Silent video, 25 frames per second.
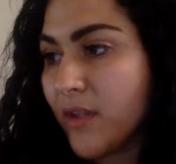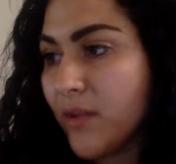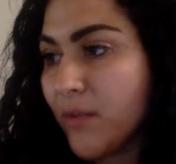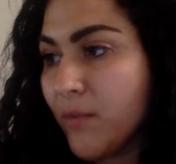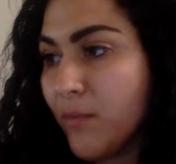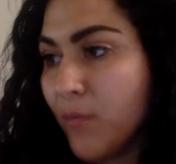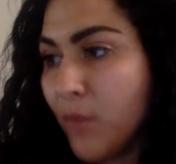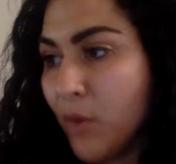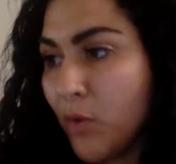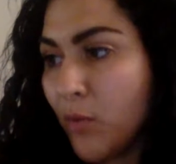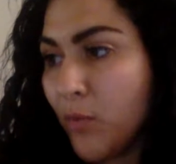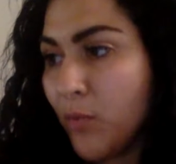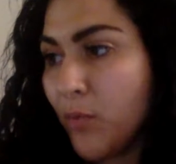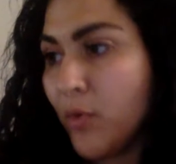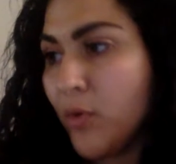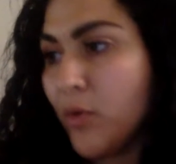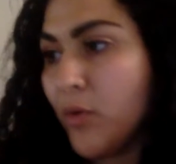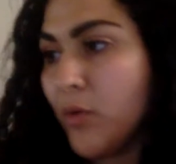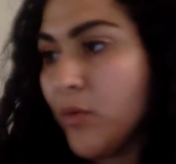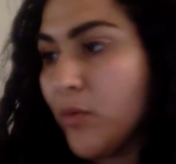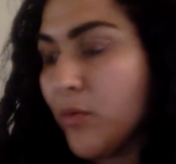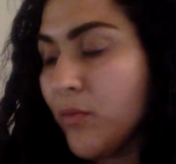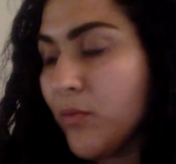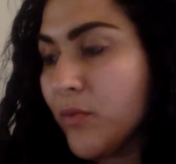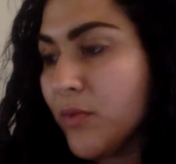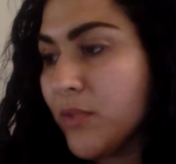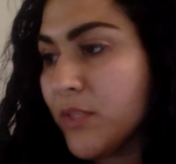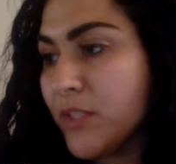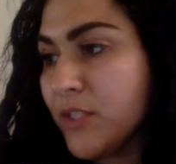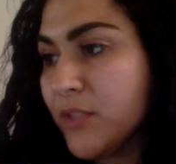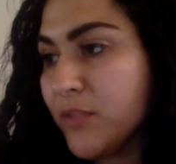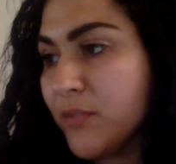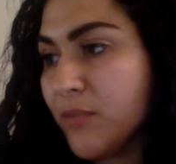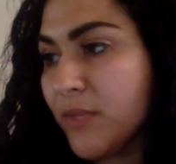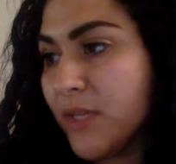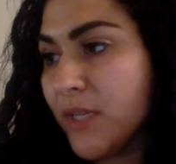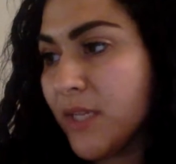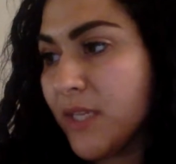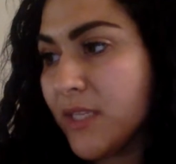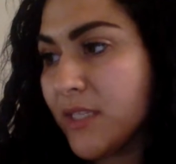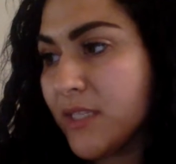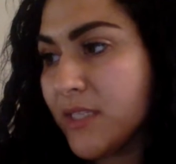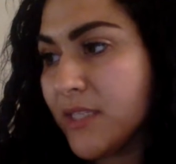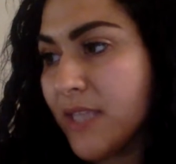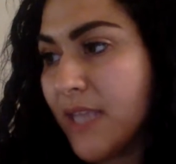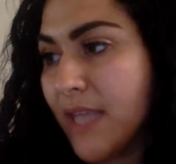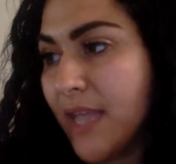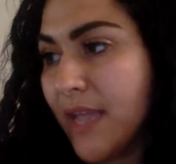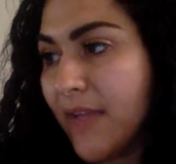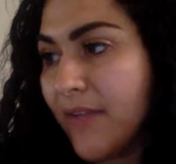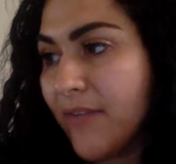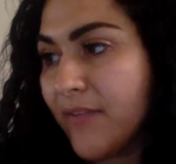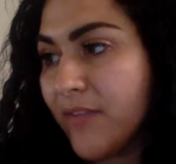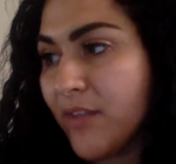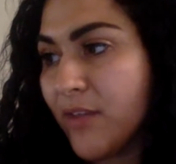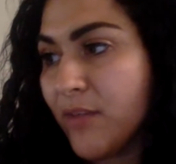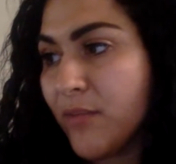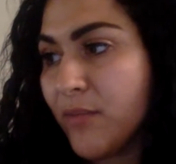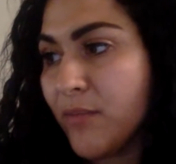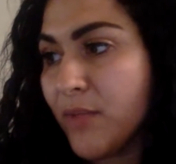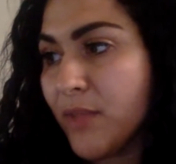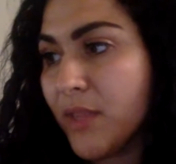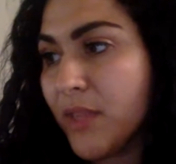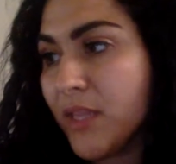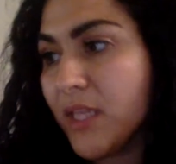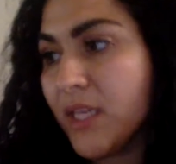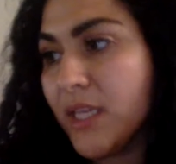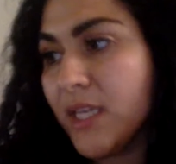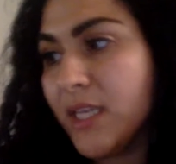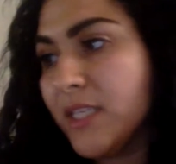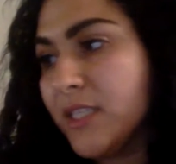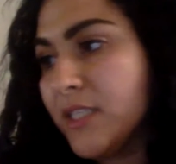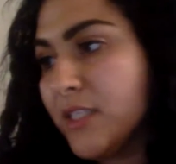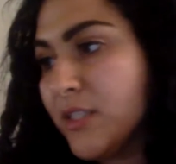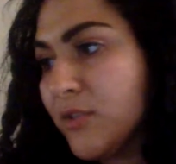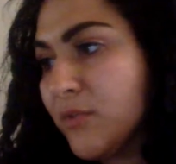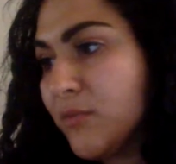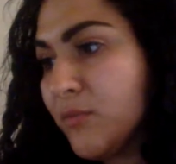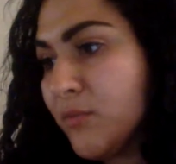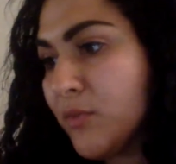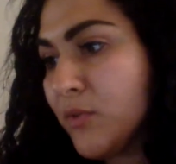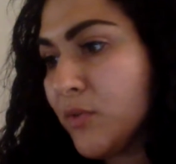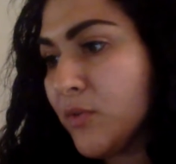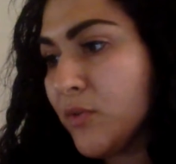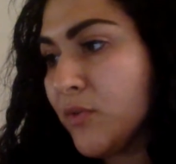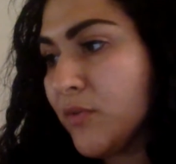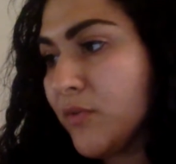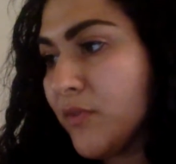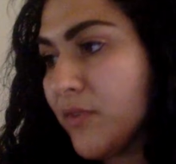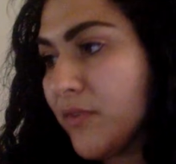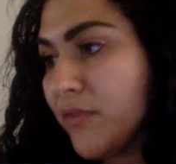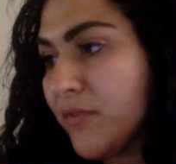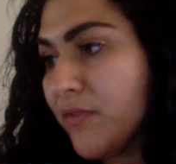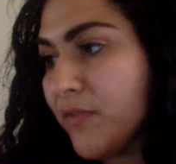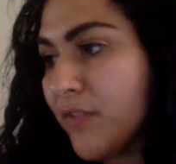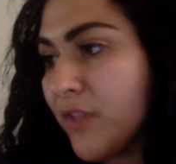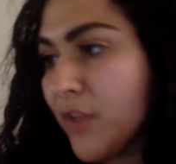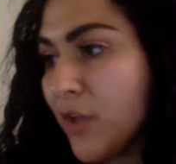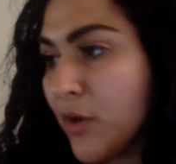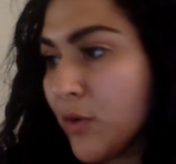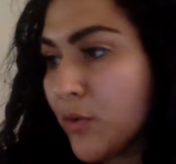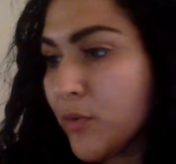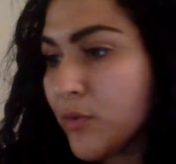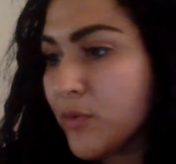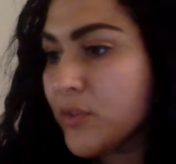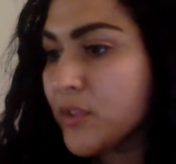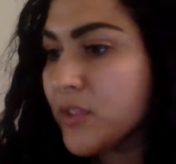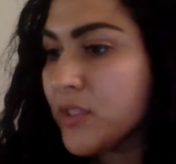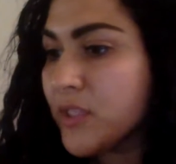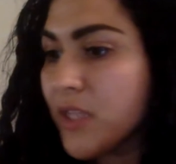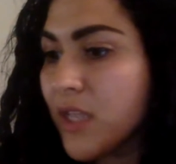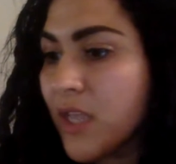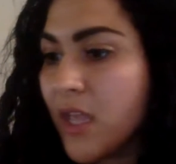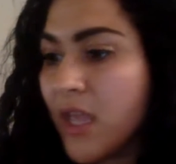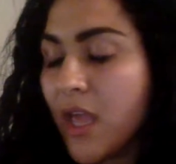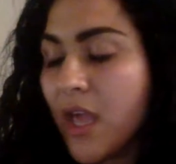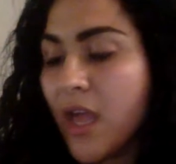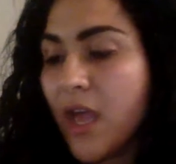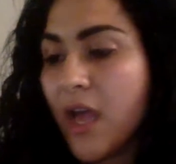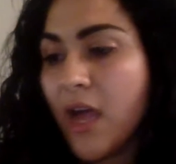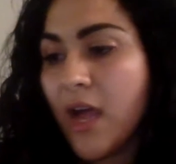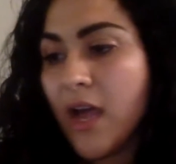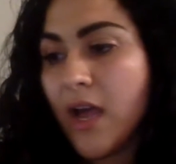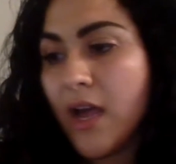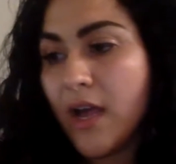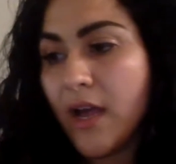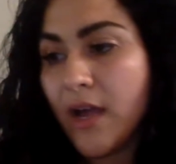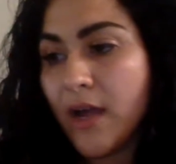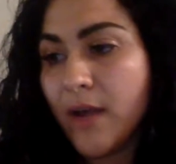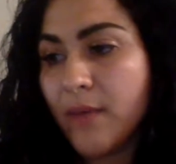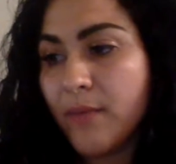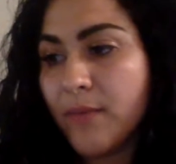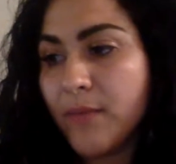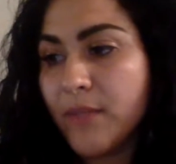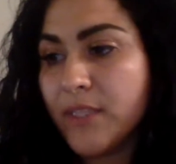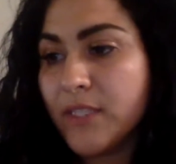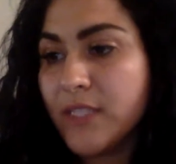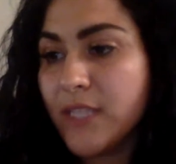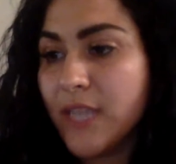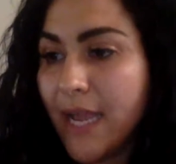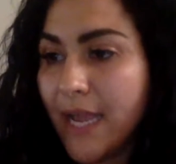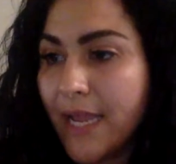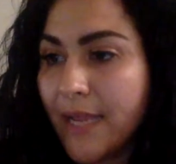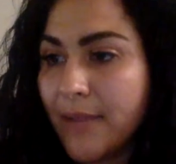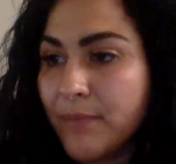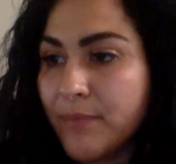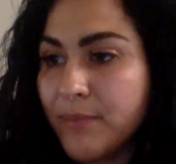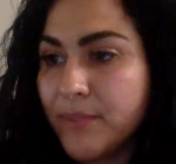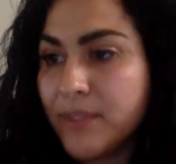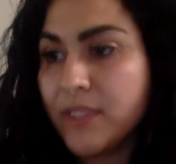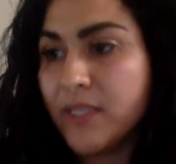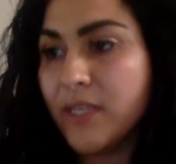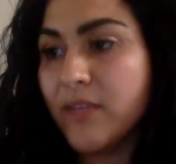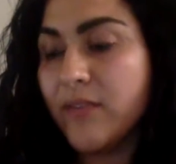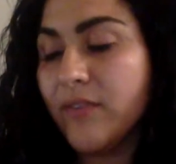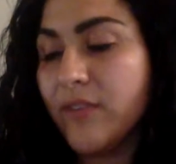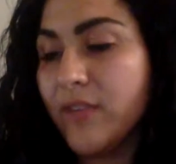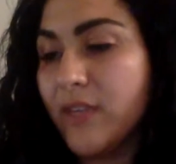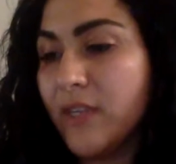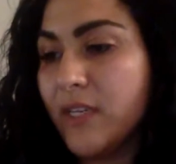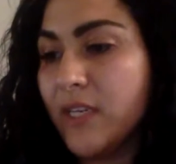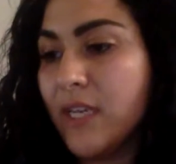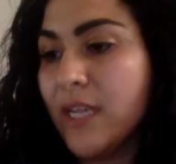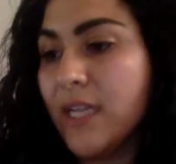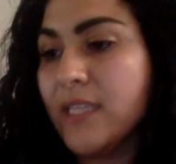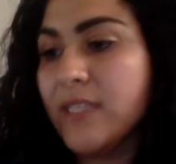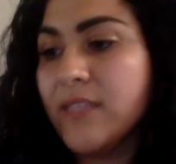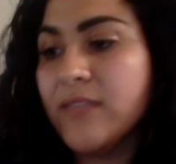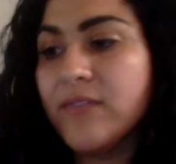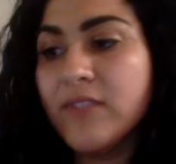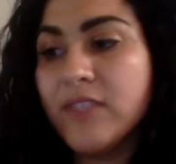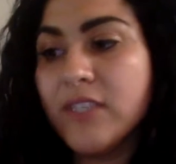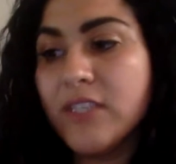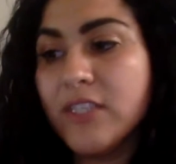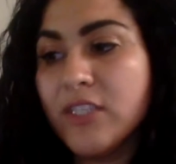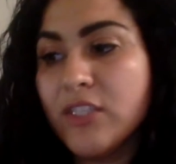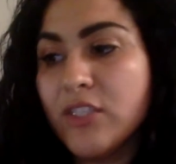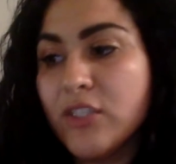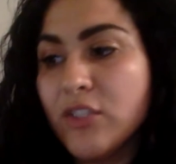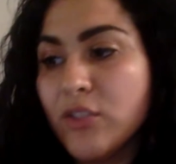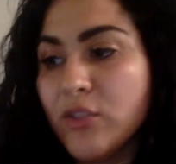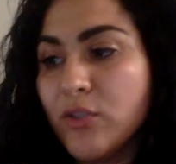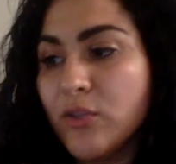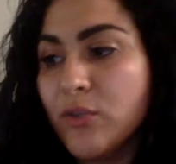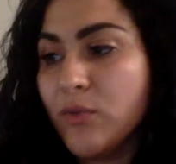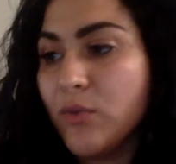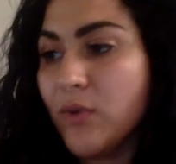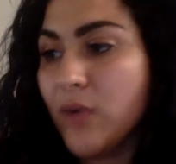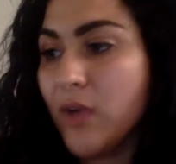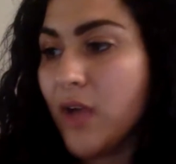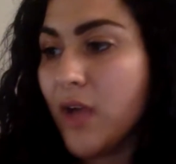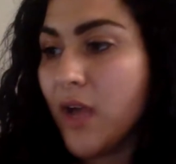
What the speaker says: mobile, which means they have the ability to move, it flows. The types of connective tissue